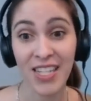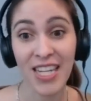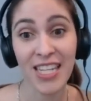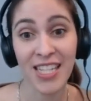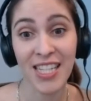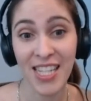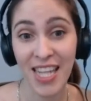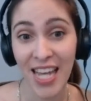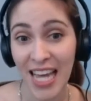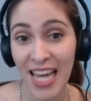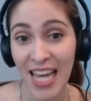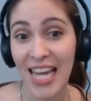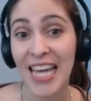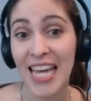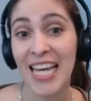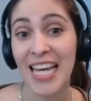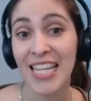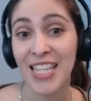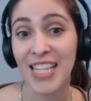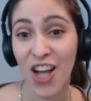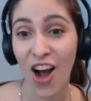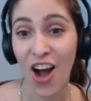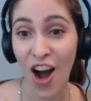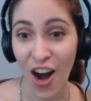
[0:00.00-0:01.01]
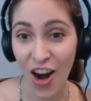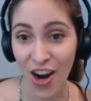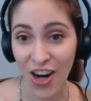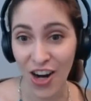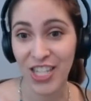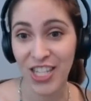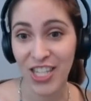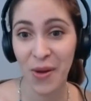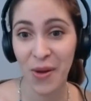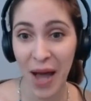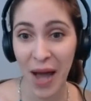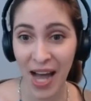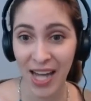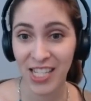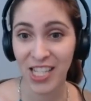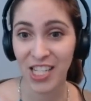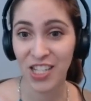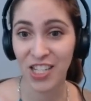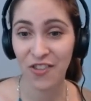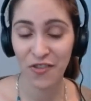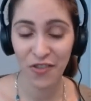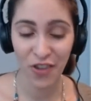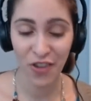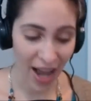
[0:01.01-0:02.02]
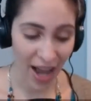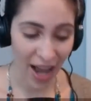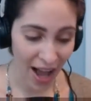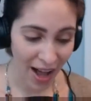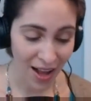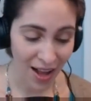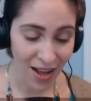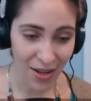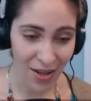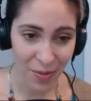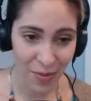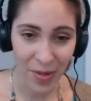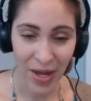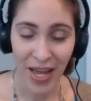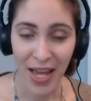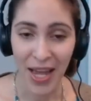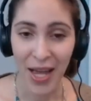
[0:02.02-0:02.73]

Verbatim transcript: It's, mm-hmm. it's hard to ask for help,